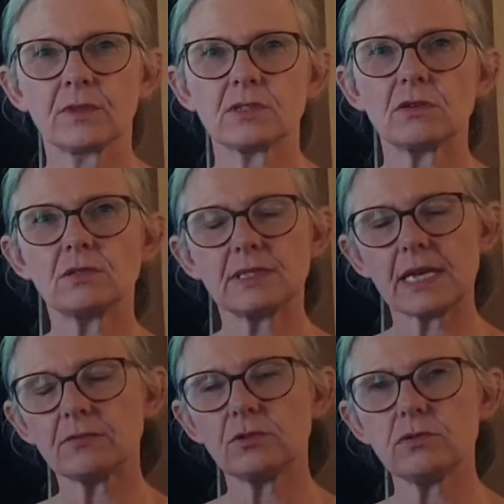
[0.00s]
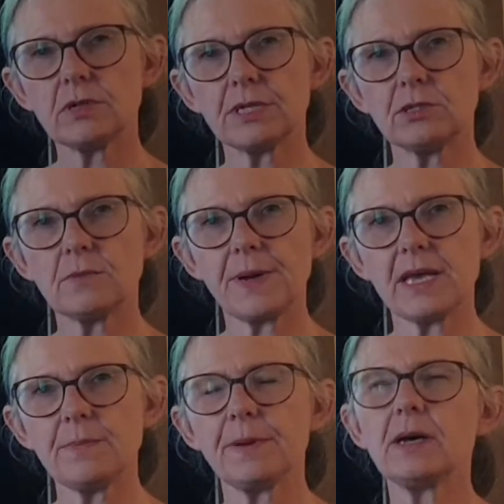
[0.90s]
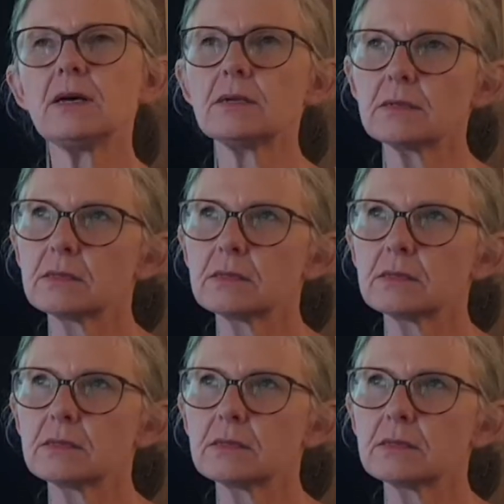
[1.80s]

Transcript: So sound talk it to your paper